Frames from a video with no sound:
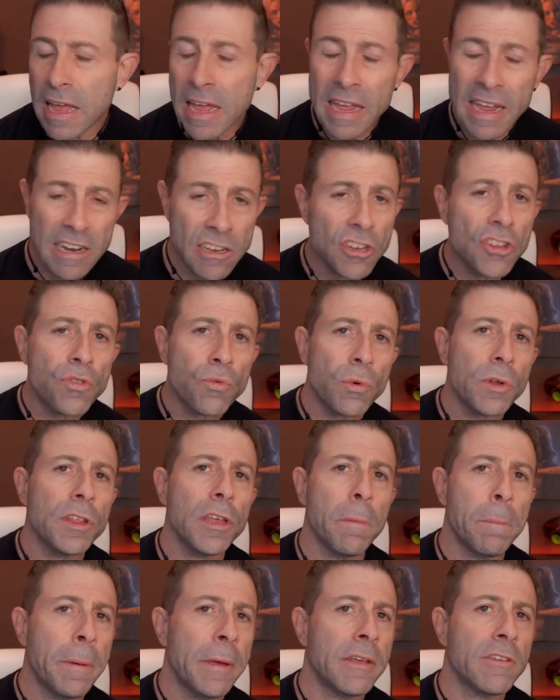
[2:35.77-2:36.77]
it just
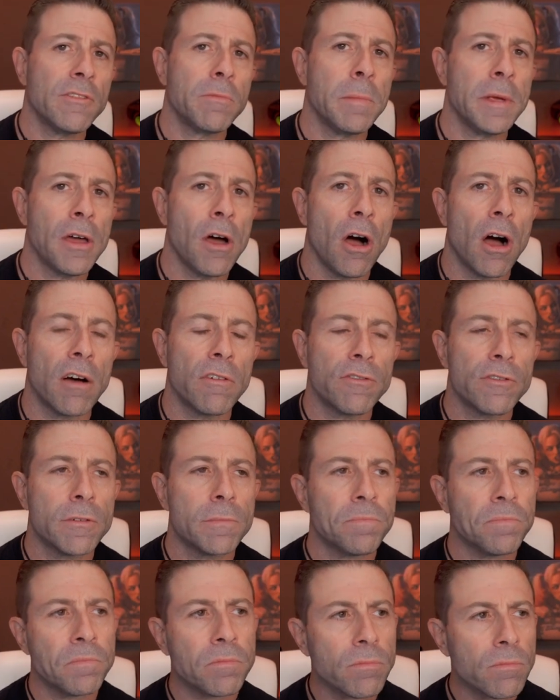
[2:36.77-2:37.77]
really pissed me off.
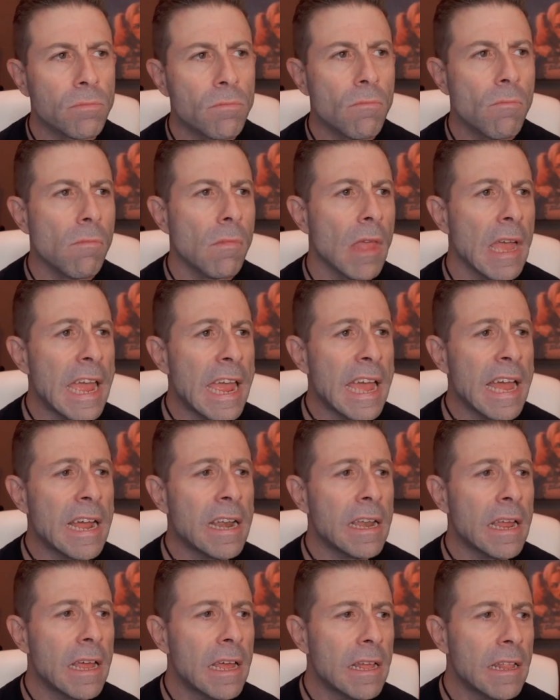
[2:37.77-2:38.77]
And